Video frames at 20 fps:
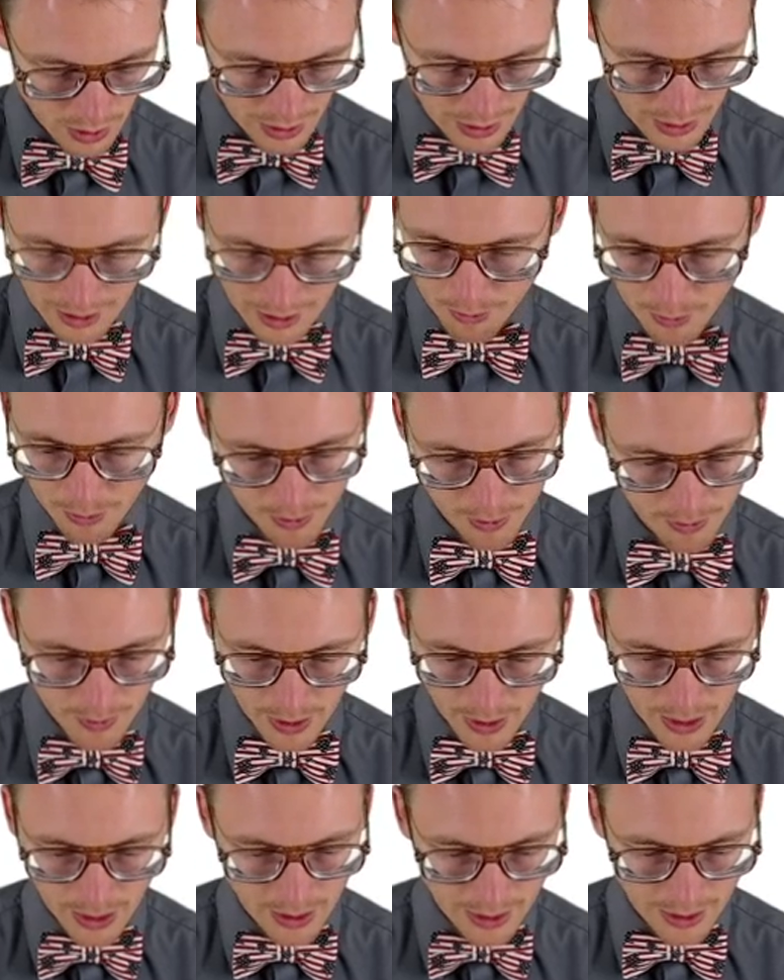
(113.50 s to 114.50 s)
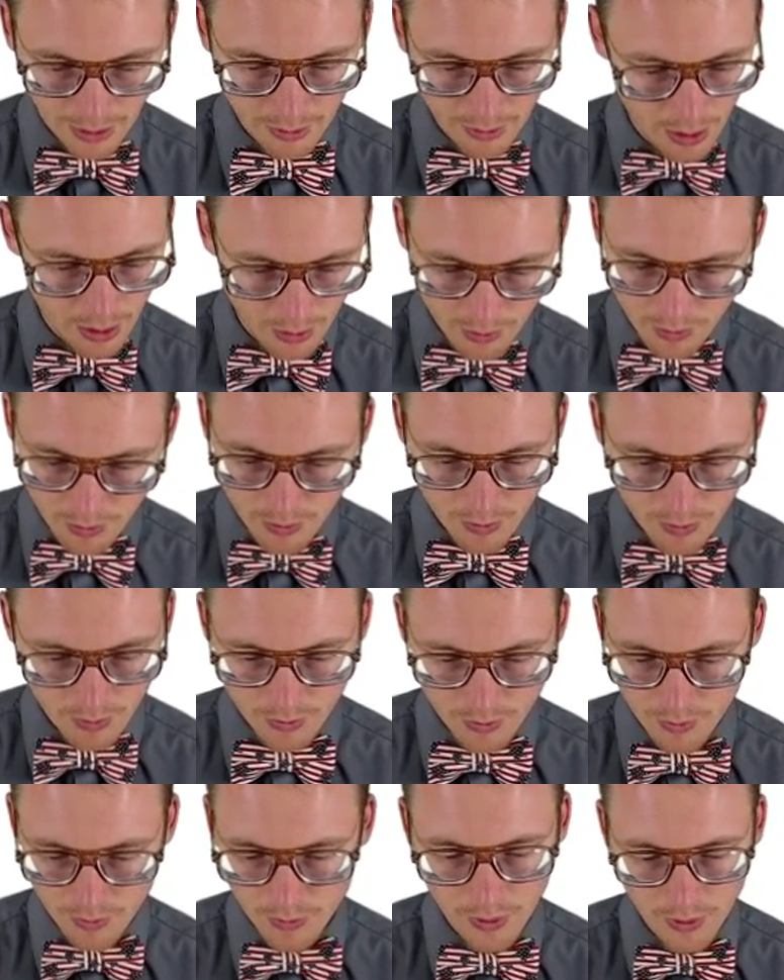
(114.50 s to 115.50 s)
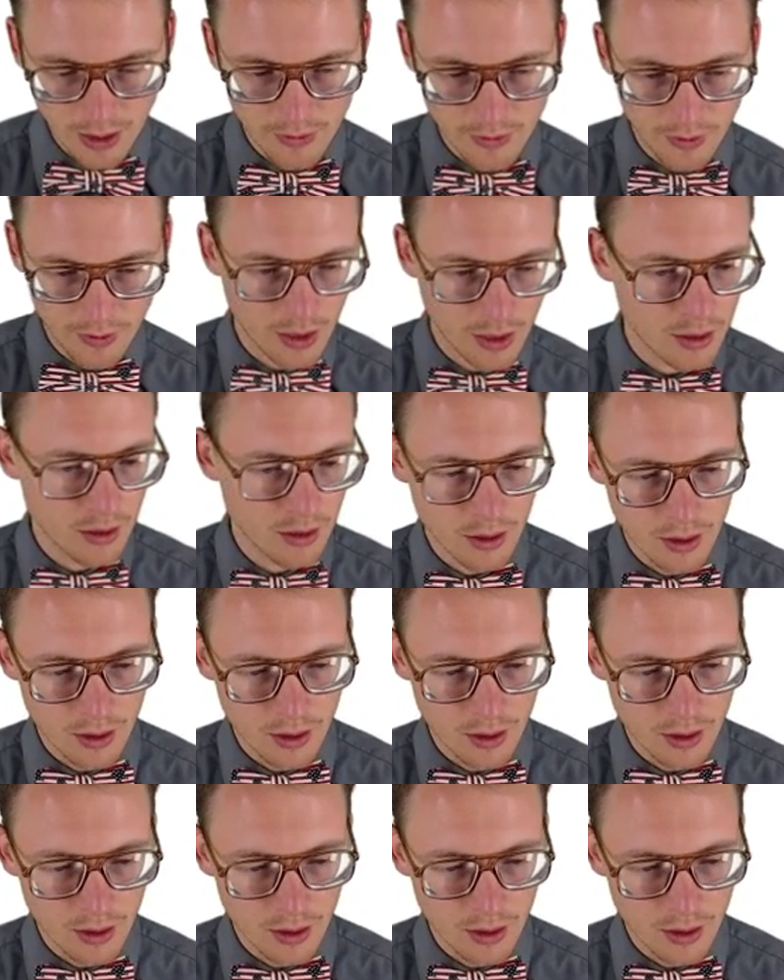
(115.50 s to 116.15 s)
Gimp download. That's fine.